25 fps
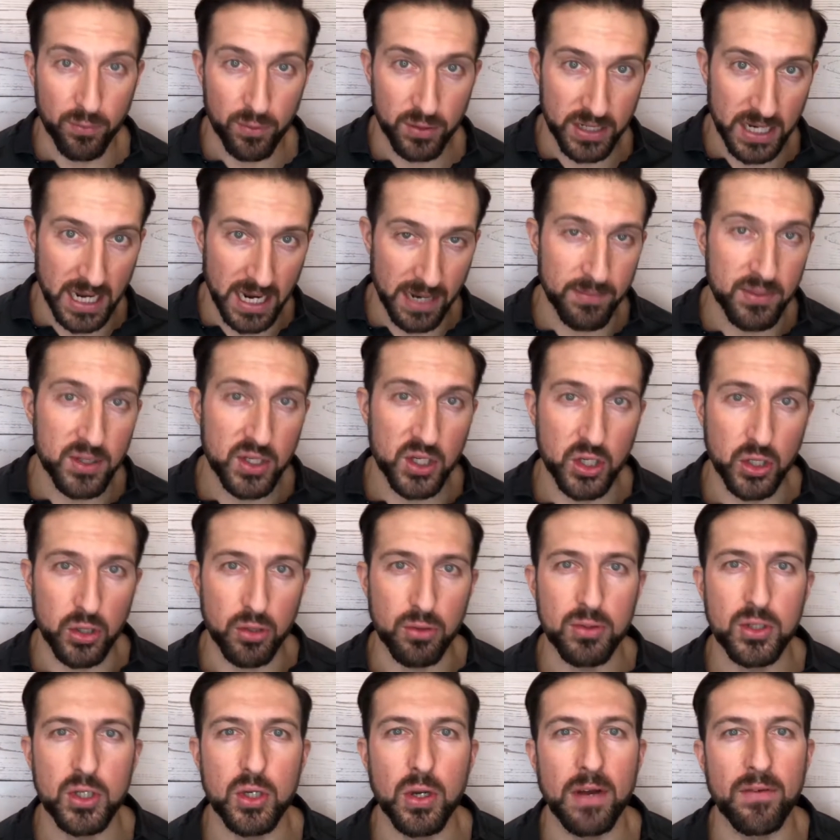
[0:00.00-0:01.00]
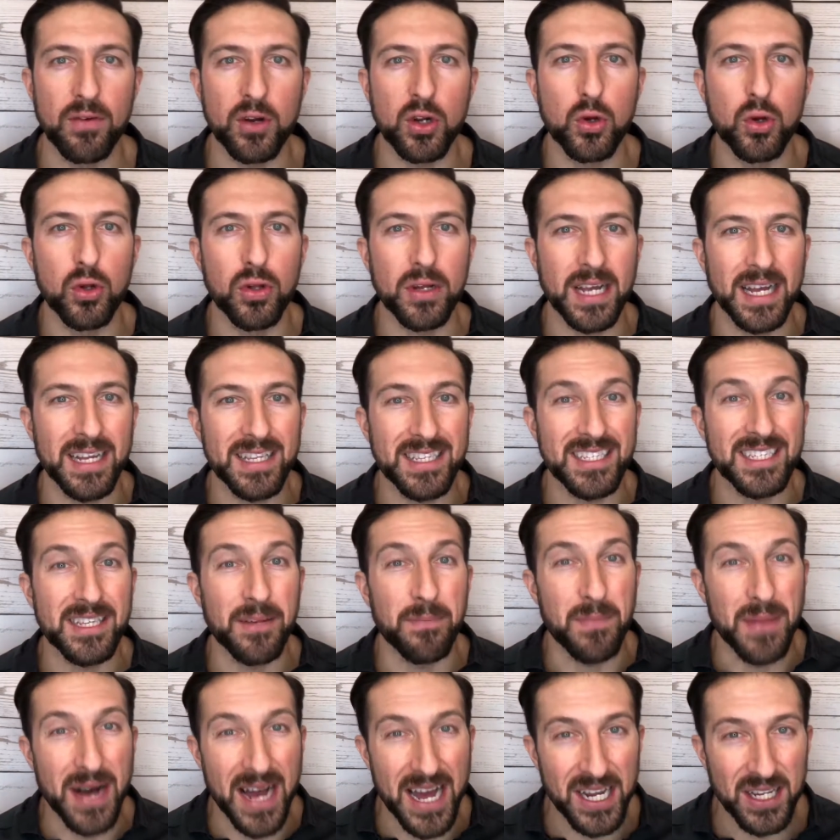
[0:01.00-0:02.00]
times 2. So every goal against is a
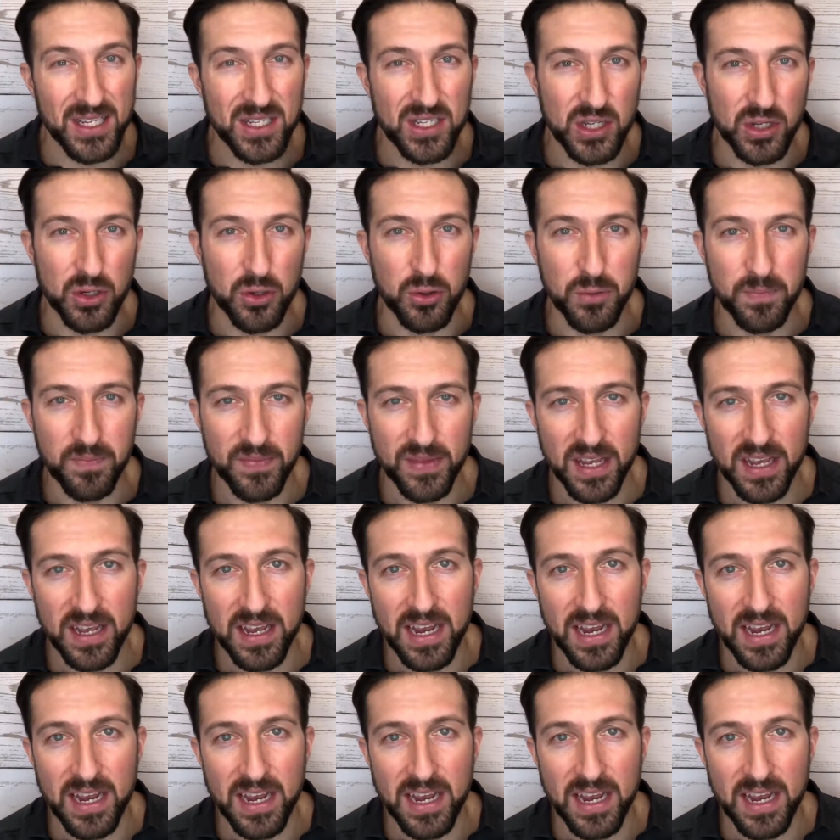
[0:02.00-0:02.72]
-2.